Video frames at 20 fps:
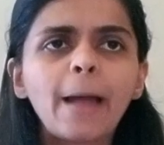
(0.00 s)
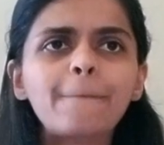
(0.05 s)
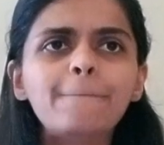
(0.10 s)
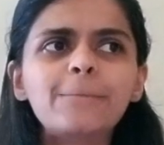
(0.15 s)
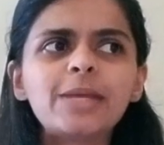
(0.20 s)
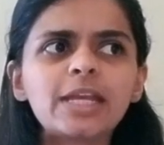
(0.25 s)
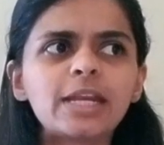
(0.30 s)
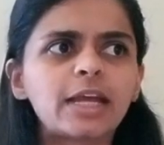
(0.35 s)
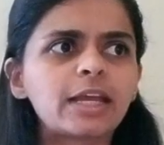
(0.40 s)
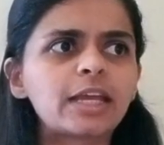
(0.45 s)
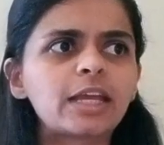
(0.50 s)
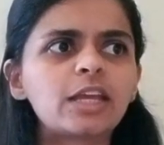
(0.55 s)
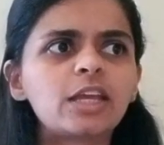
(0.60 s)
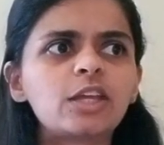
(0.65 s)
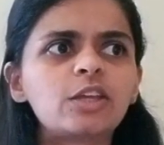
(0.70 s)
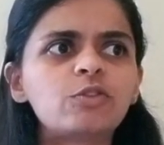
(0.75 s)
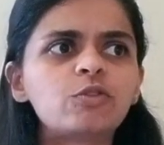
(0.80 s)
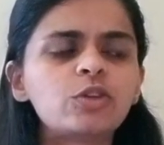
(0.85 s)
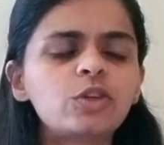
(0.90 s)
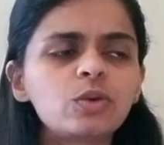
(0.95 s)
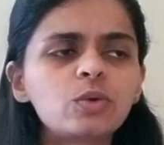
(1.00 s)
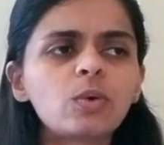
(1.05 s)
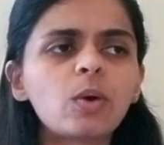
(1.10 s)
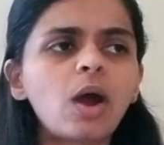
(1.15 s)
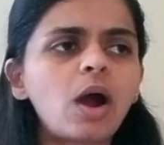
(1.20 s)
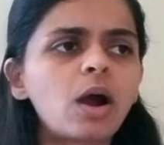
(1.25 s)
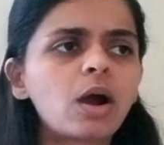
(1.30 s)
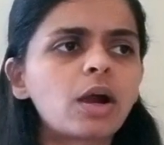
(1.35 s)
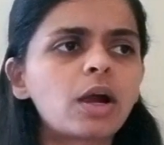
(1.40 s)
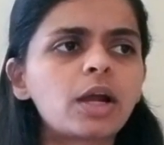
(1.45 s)
Meaning, if you
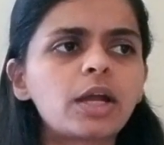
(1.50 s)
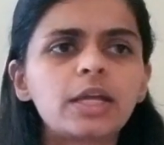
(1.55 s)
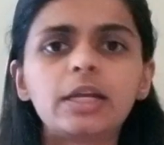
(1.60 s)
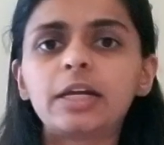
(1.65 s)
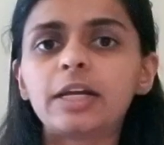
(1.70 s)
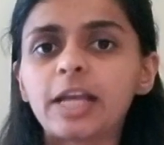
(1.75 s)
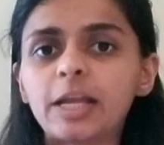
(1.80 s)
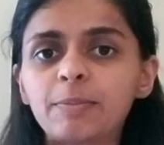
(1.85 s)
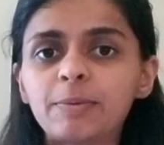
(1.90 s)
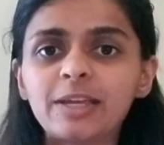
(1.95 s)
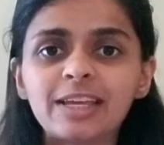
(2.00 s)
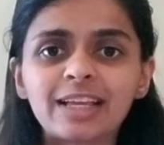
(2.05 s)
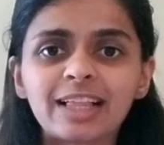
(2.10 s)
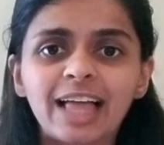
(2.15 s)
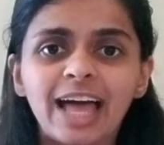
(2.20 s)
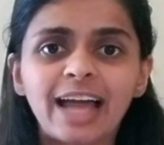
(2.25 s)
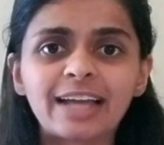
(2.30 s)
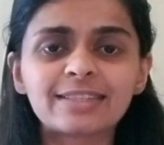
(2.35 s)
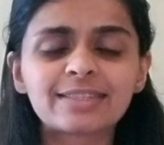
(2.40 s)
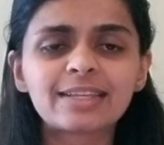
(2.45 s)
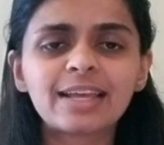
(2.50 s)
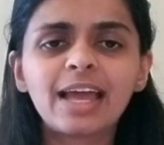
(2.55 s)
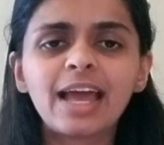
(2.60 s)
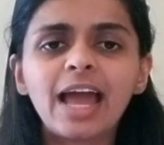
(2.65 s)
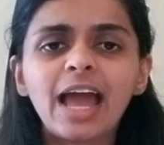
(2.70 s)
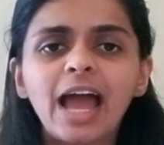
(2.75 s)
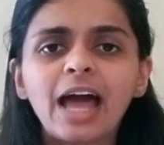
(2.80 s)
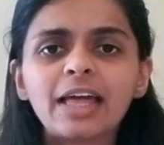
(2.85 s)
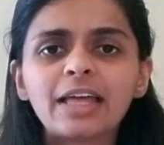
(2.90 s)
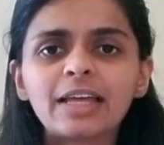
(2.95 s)
are in an AP class,
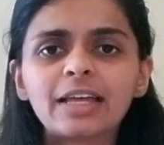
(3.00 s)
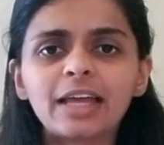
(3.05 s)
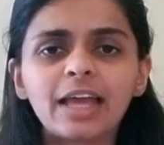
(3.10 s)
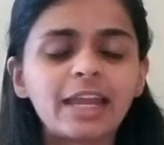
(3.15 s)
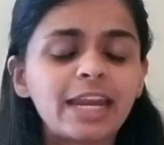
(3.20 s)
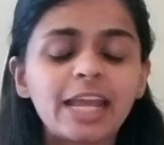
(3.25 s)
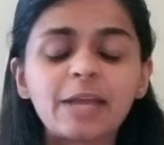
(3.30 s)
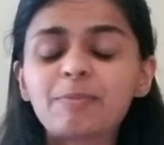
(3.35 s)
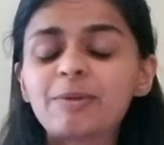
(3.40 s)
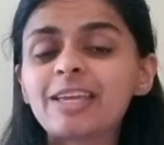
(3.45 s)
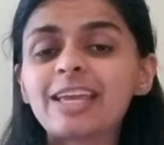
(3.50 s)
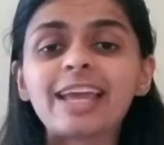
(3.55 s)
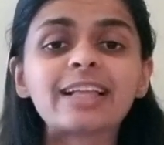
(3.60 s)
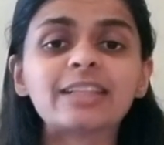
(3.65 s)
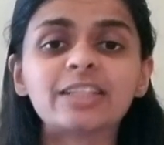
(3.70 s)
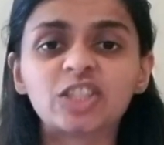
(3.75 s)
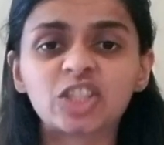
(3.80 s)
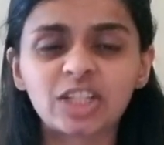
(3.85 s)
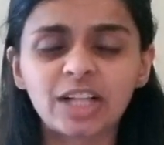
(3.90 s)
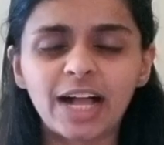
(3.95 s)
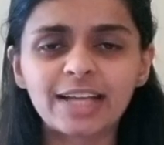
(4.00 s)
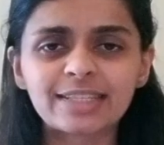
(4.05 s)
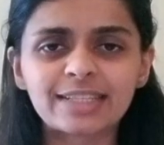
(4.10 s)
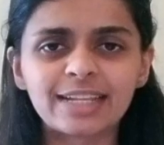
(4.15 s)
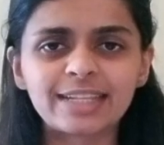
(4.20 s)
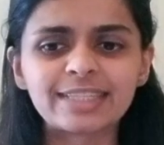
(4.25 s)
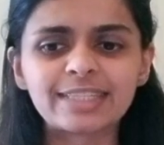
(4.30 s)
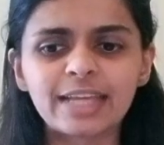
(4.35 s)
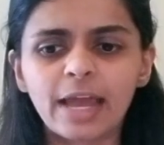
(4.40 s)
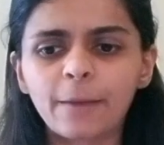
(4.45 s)
an AP English class,
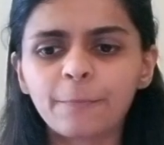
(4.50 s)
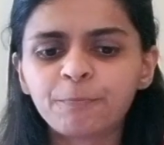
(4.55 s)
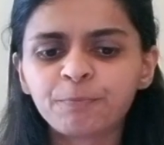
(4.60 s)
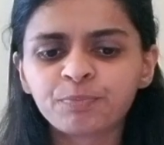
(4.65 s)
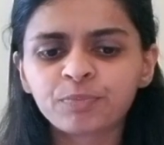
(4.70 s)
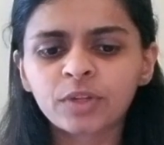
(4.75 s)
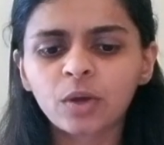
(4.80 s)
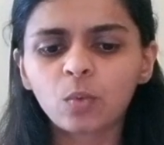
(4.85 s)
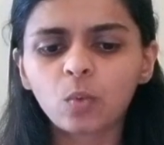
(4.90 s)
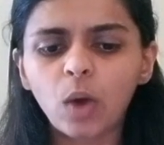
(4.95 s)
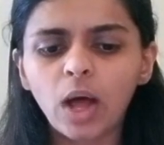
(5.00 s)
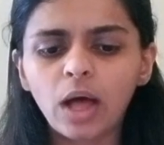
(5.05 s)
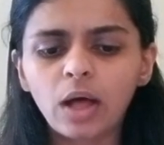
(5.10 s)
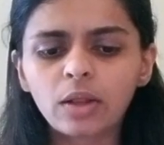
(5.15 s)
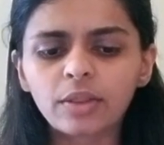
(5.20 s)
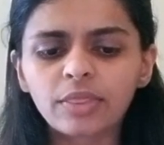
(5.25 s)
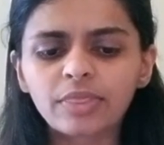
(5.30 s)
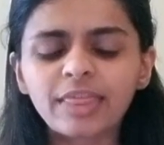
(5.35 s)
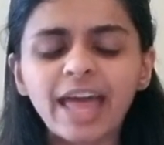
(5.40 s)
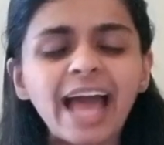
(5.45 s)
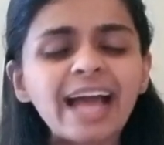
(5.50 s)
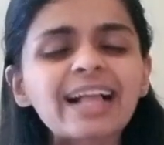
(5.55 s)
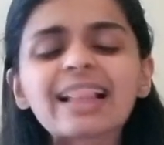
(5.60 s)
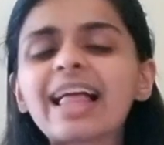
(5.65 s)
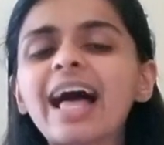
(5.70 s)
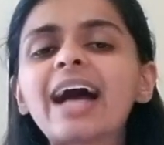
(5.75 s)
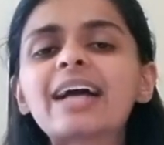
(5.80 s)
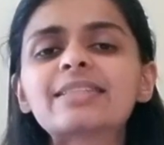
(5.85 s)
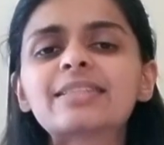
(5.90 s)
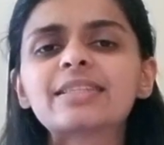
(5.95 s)
let's say, well, that
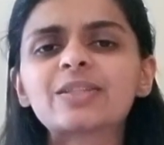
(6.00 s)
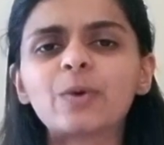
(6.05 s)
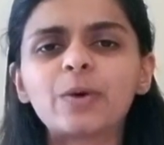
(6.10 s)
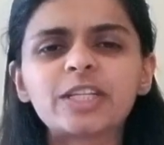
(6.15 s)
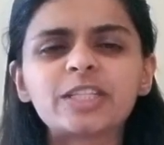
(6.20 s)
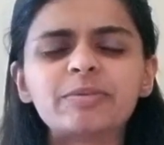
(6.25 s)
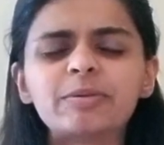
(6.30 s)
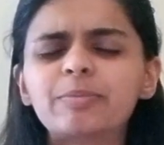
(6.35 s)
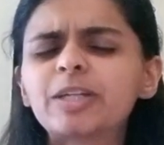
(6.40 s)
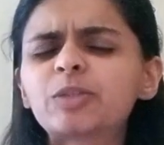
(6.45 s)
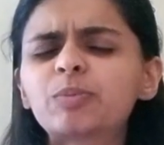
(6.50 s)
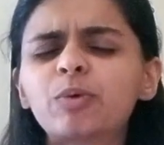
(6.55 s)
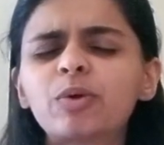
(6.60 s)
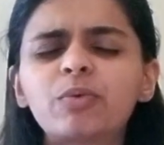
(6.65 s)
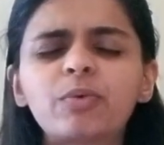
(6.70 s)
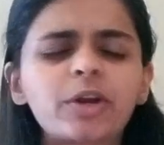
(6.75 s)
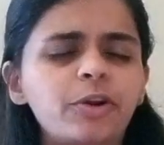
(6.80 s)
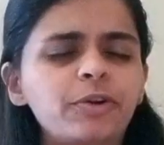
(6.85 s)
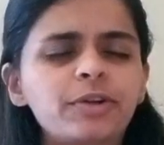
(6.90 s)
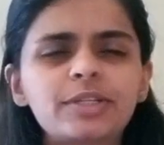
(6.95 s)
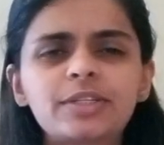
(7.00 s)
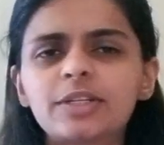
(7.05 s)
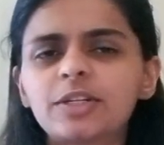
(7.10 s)
class is going to be much more rigorous.